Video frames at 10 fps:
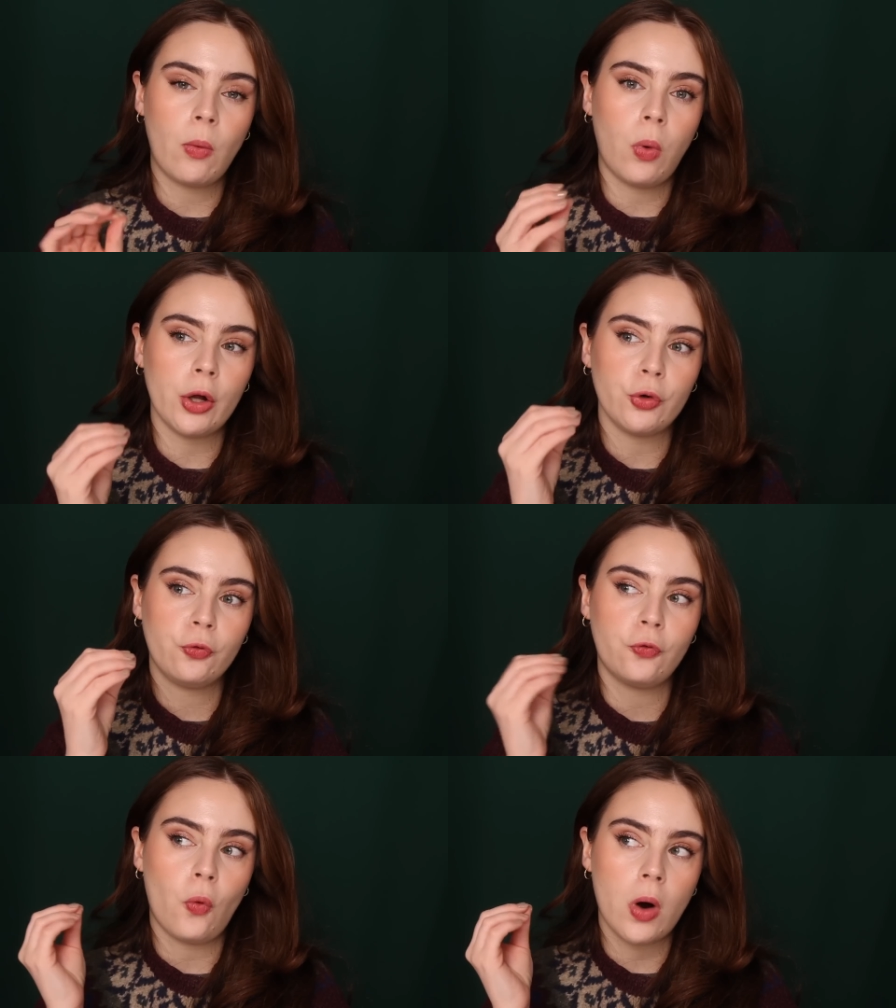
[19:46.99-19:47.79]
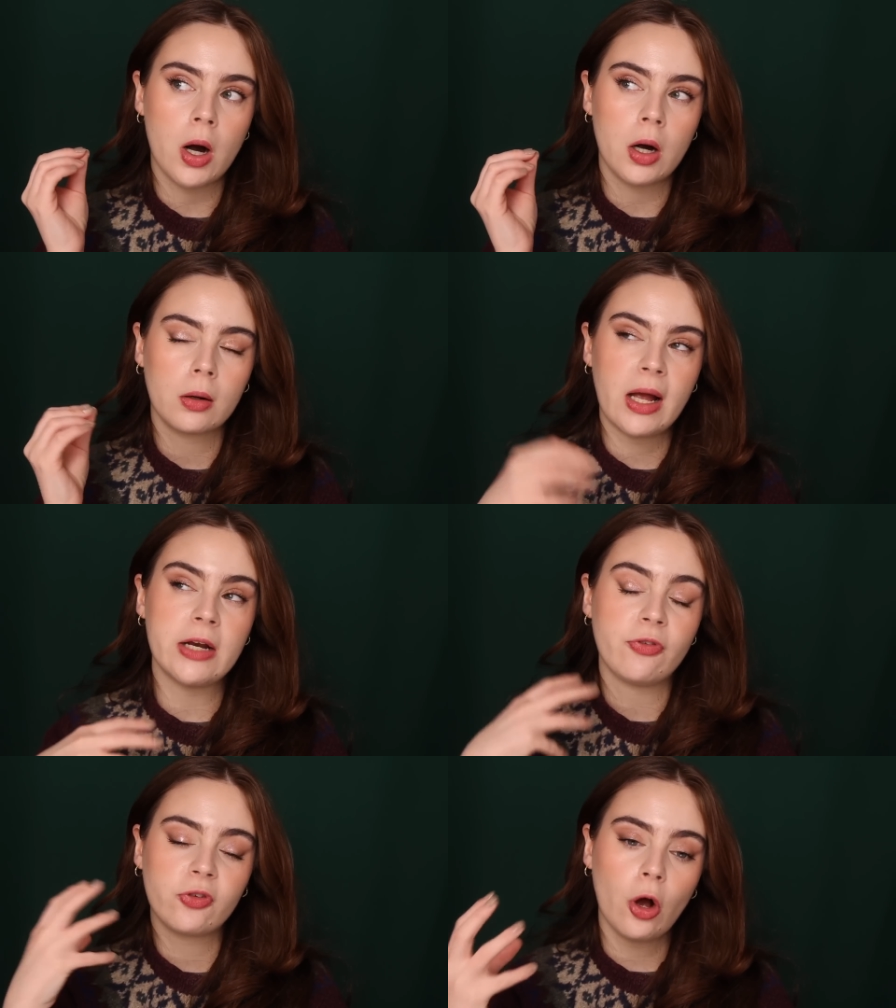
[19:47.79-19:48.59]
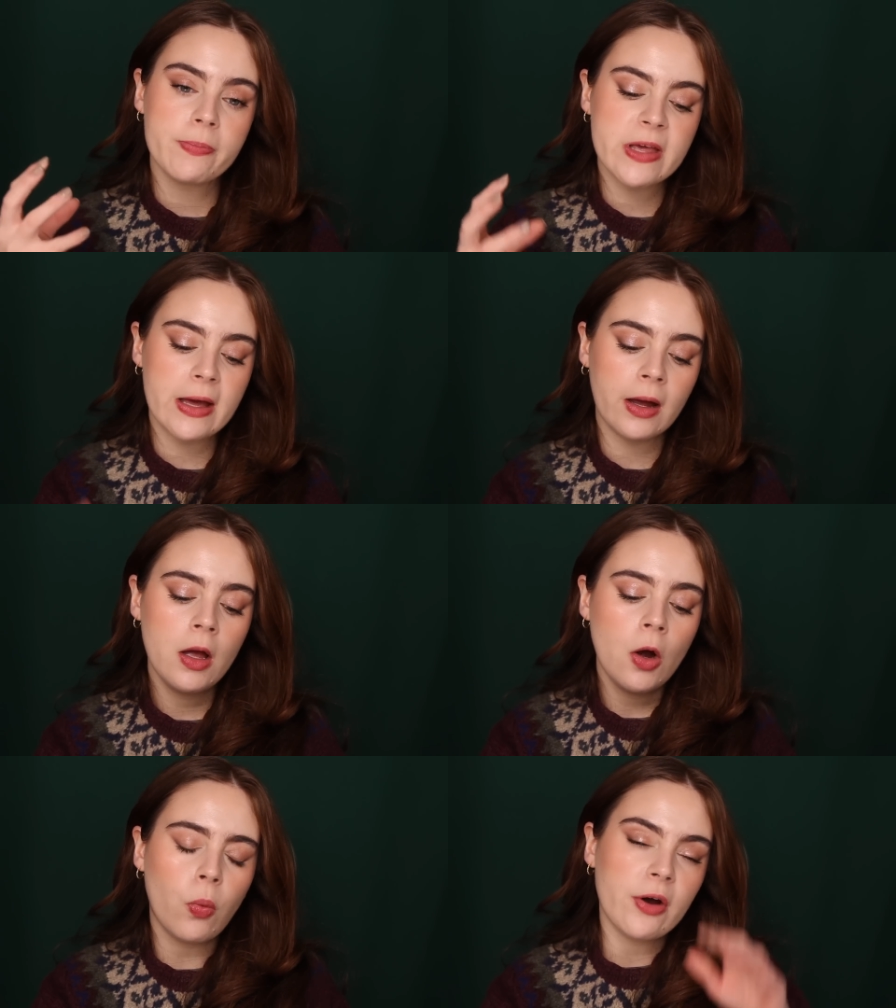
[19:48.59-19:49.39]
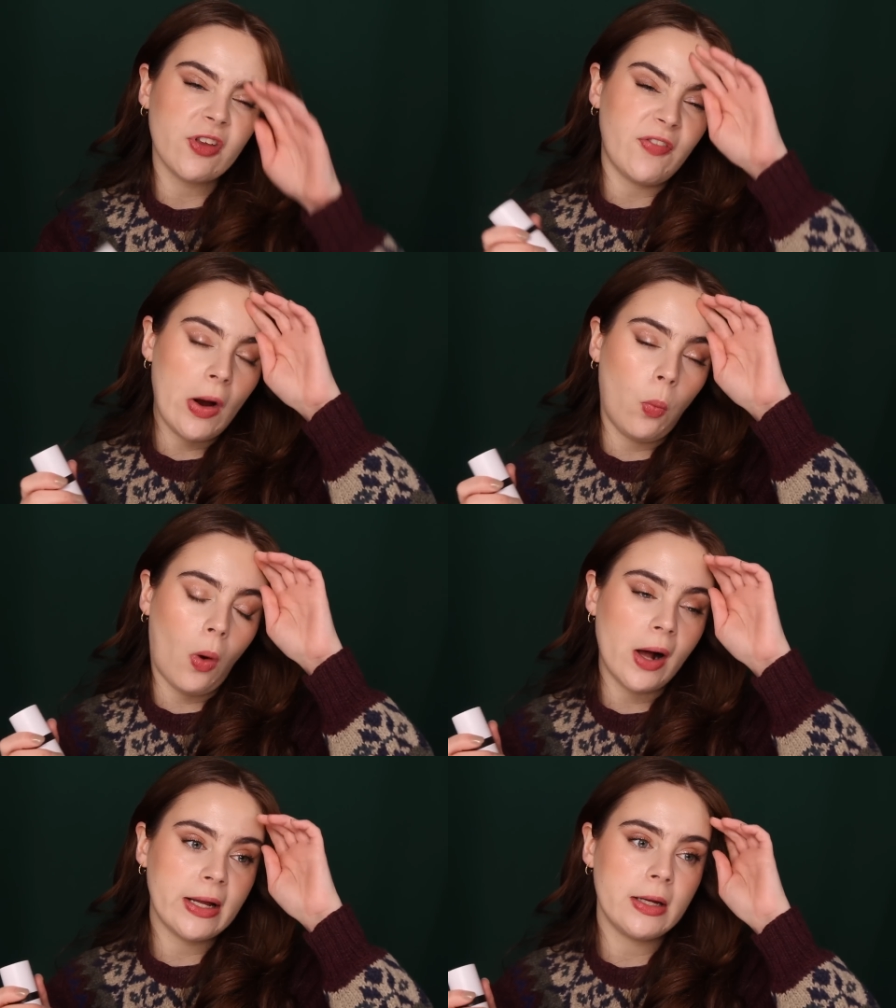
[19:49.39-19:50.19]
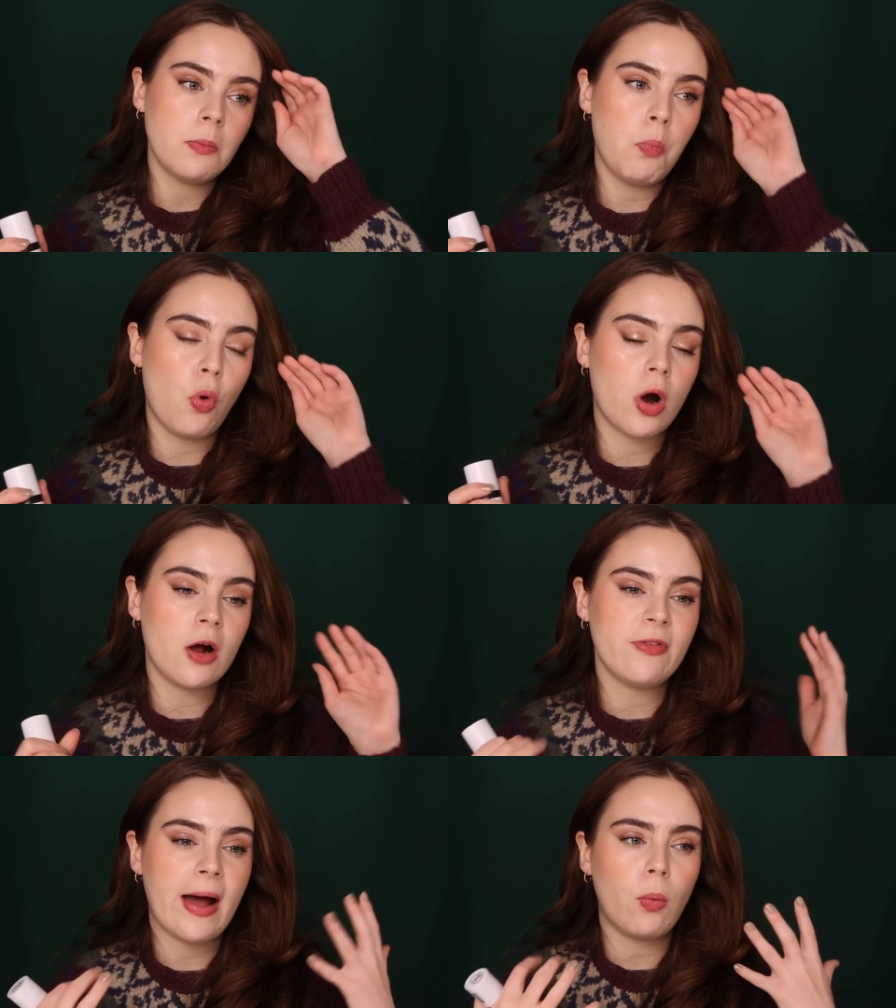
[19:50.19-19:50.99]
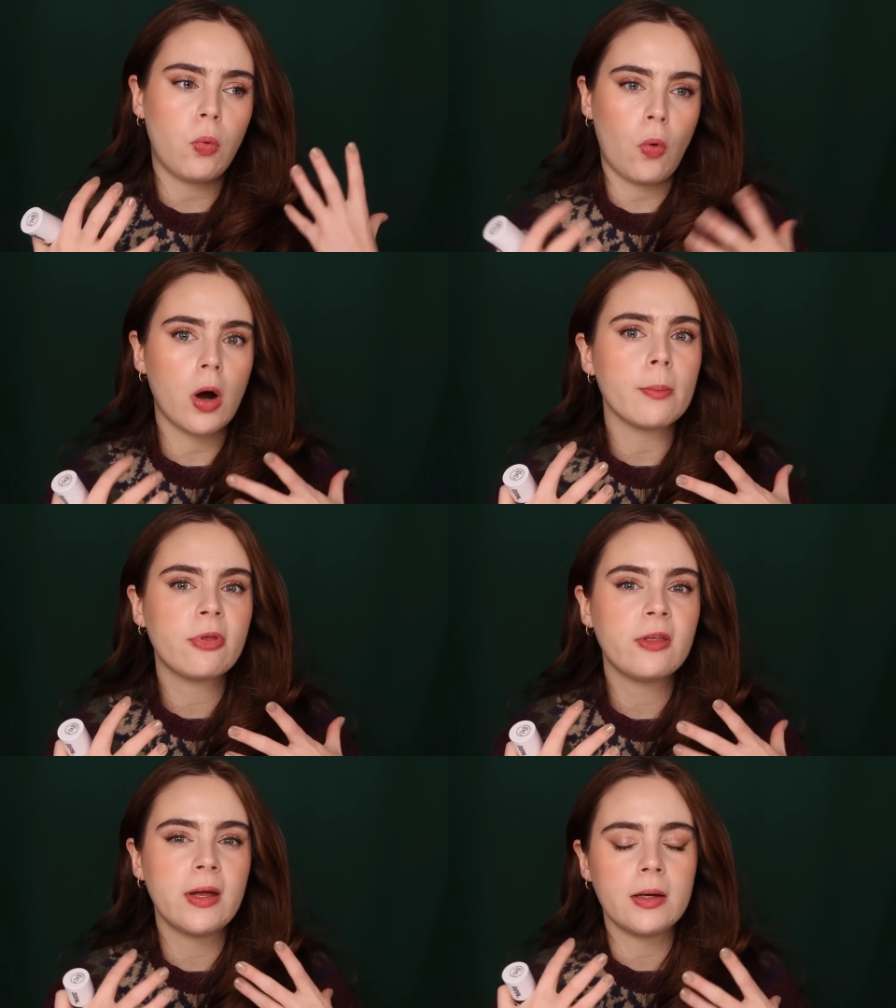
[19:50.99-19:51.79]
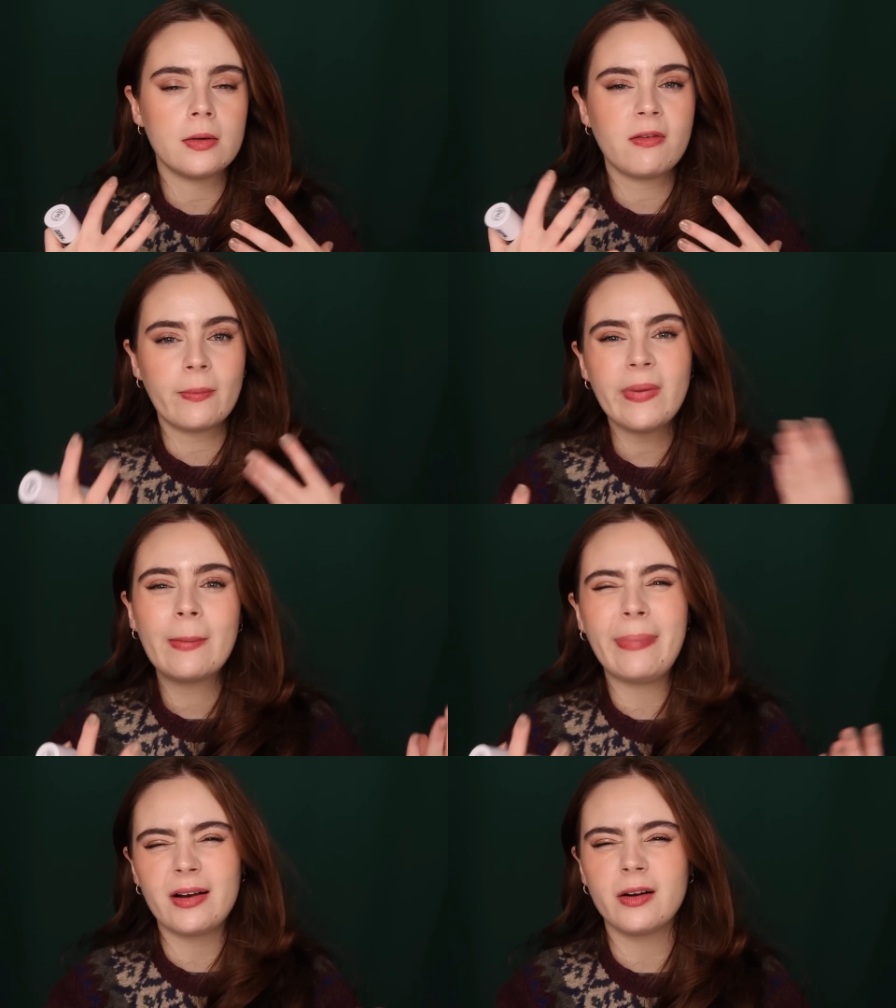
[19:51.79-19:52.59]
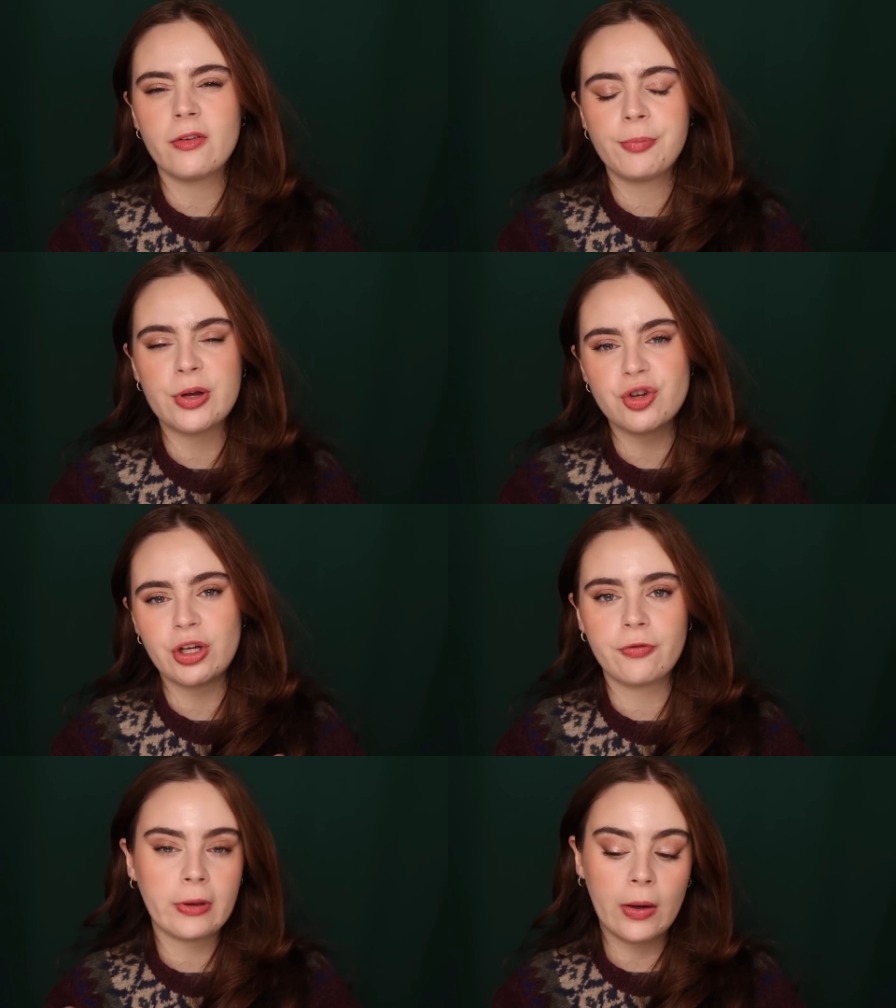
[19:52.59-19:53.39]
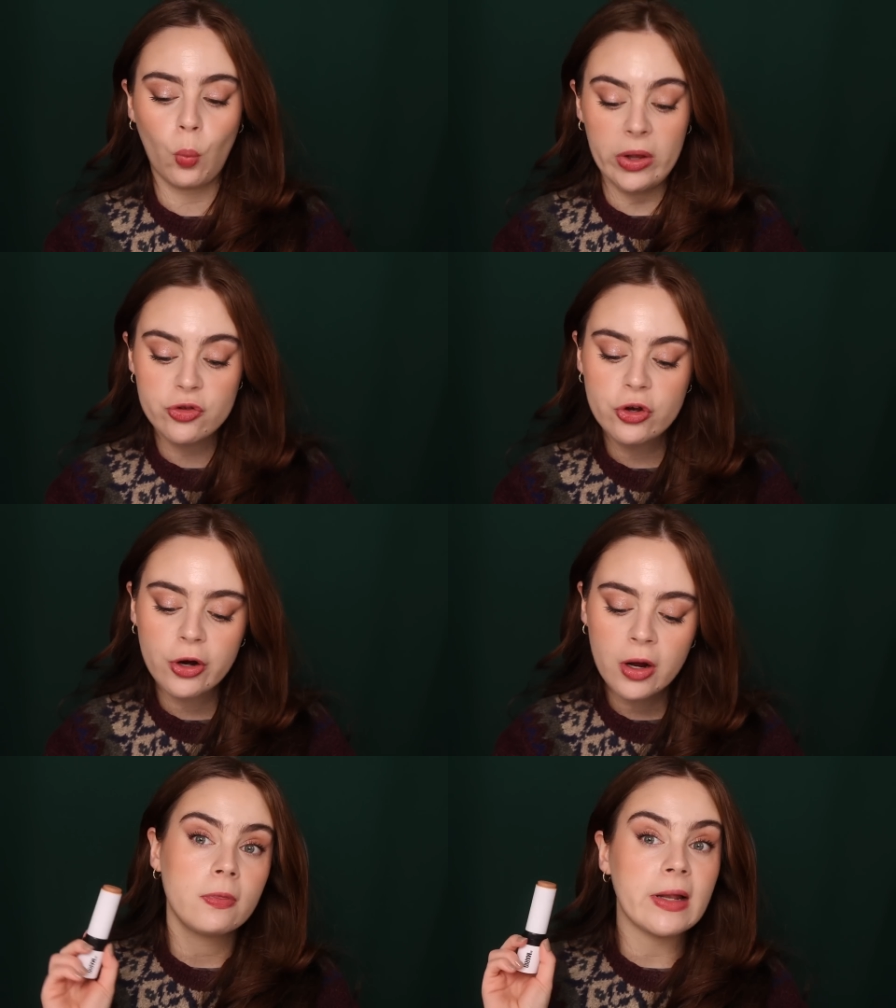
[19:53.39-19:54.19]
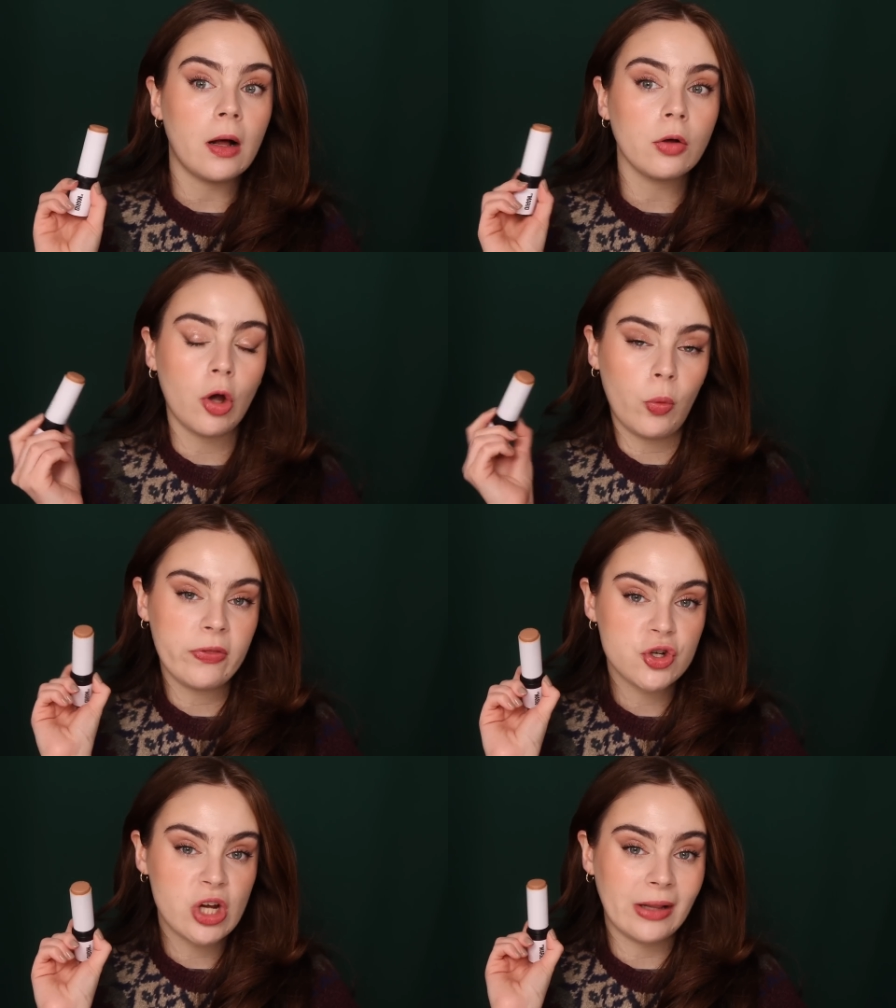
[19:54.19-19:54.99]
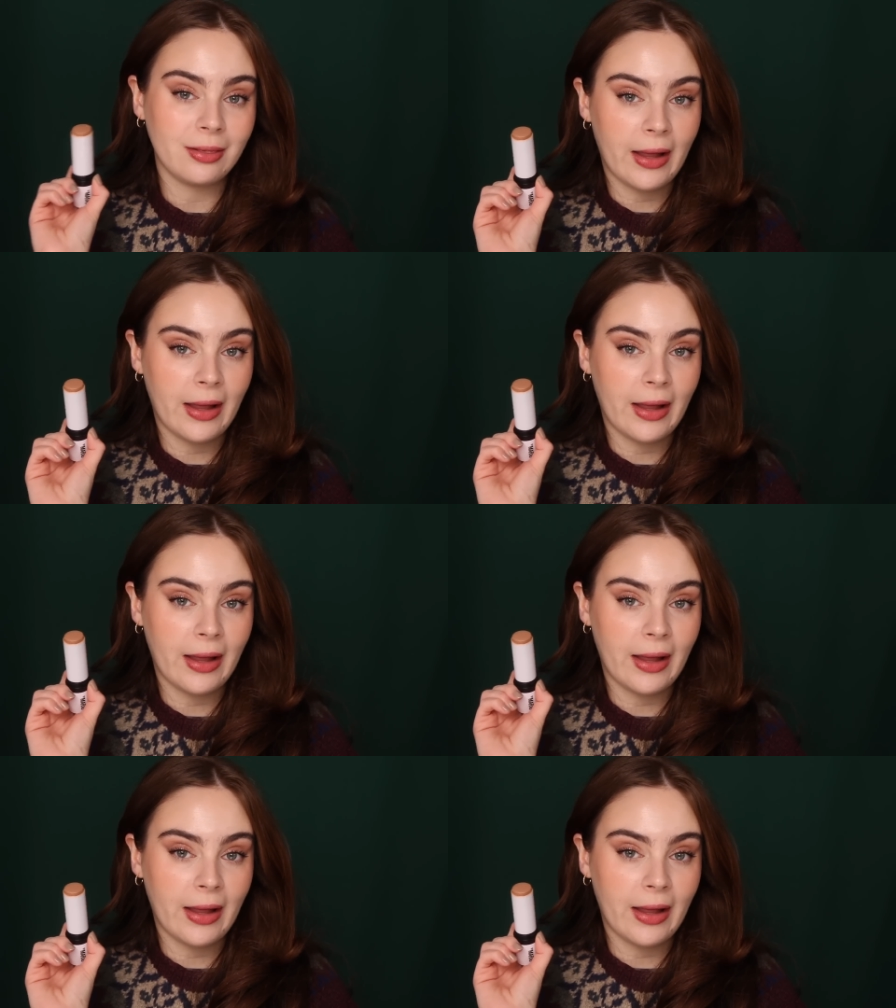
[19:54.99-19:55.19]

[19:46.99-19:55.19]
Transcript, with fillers: that one for kind of sculpting. Whereas if I wanted more of that warmth and something better, especially for like winter, then I'll go with the shade